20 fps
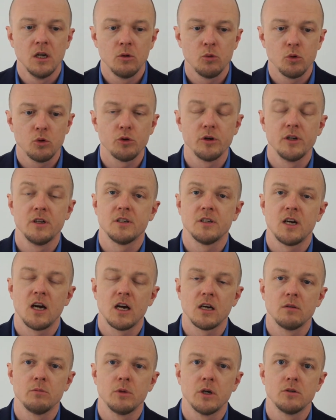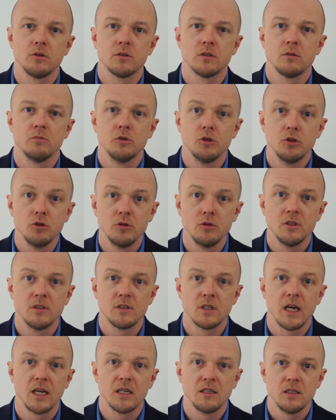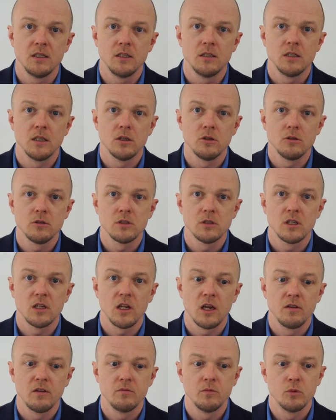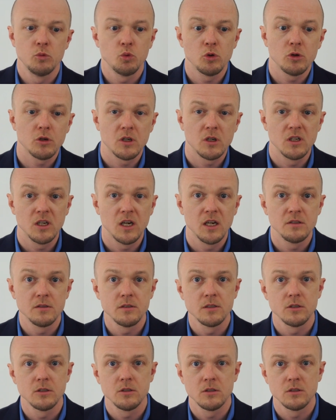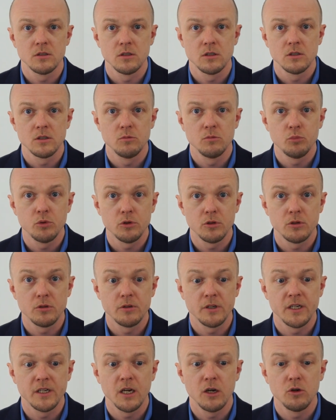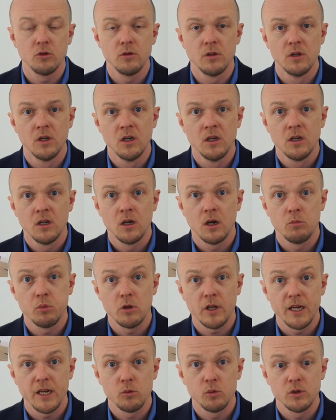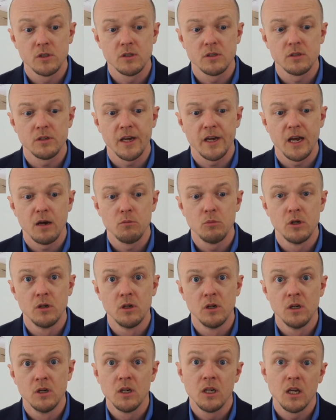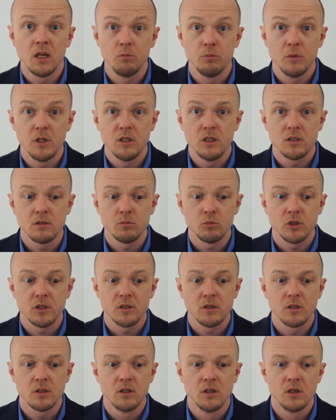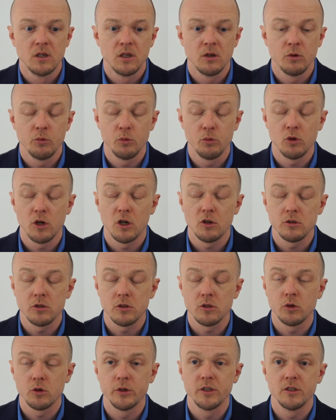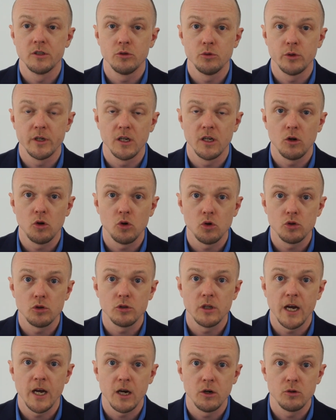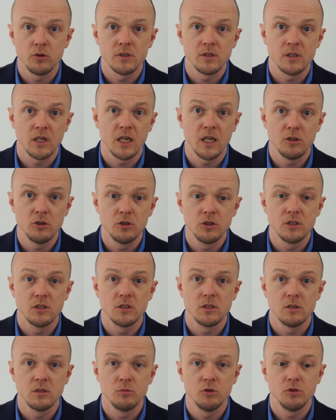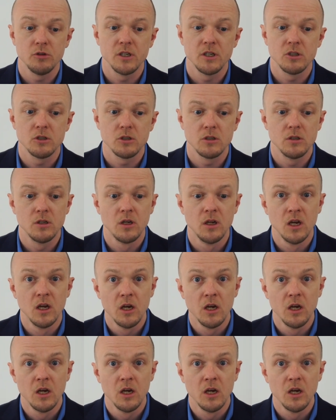We're going to talk about some new design details that I have been working on, such as a simpler layout, a plywood slab, and mini splits. We will also go into a whole house energy simulation.